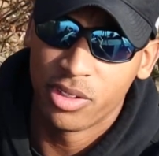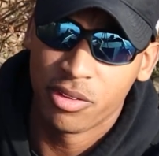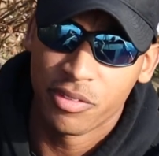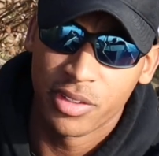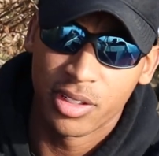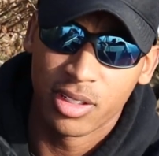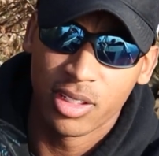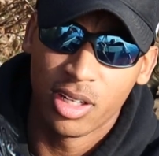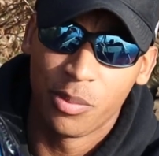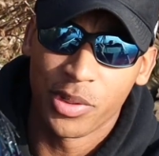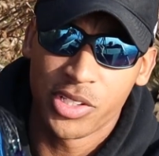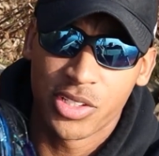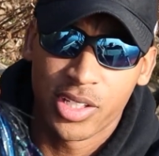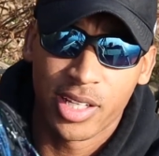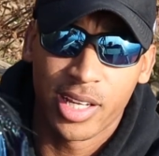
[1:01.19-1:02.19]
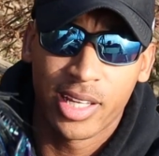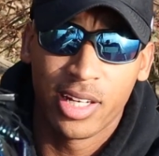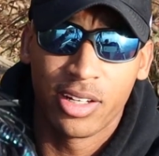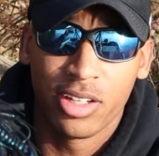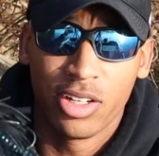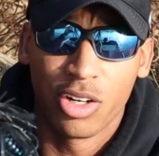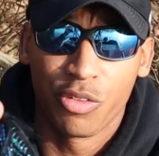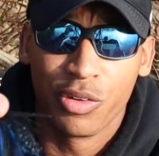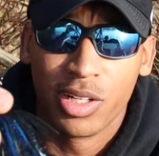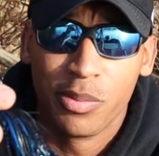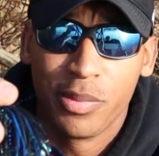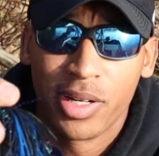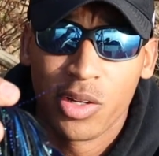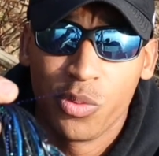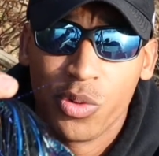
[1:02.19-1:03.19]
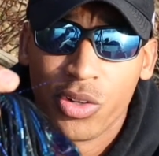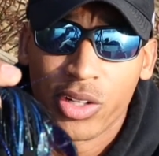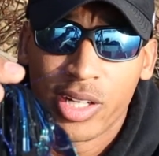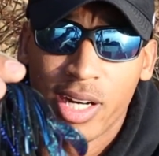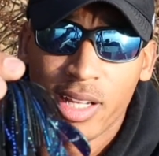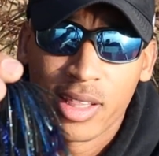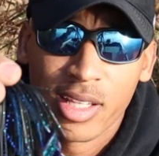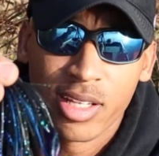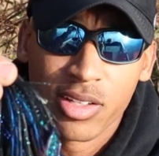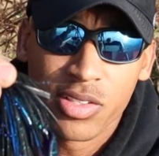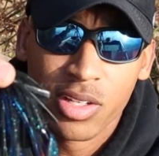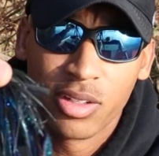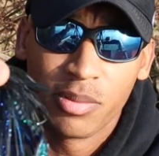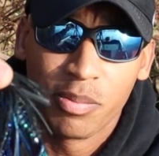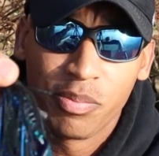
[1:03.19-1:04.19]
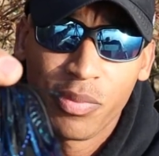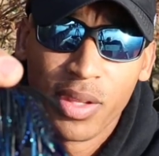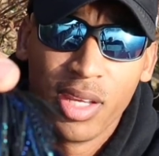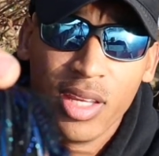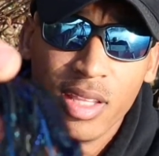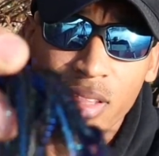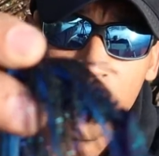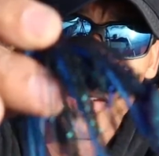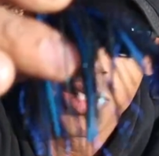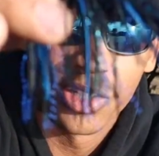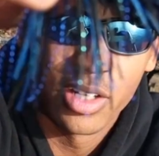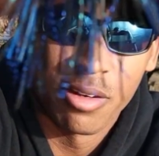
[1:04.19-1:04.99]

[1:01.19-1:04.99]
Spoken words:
of different, mixtures because I can, really muddy water kind of thing. So this should